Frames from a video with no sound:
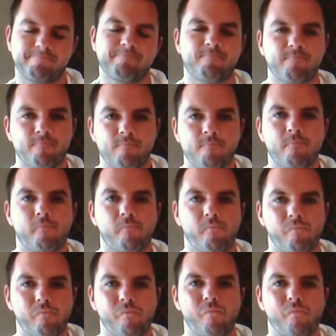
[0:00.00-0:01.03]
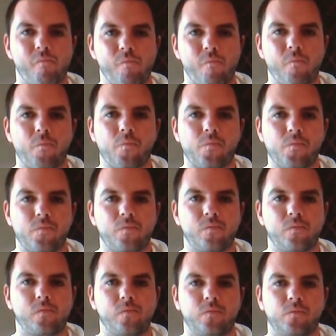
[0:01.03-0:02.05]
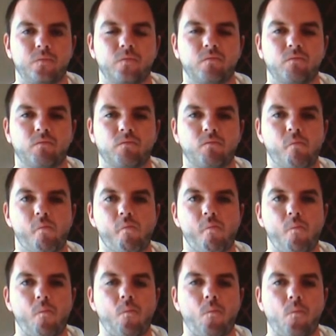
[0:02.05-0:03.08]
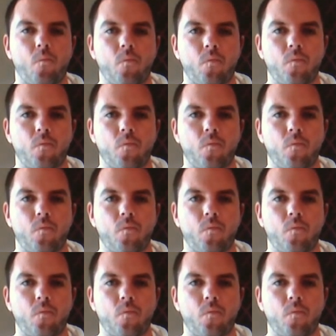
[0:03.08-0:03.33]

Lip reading: (not speaking)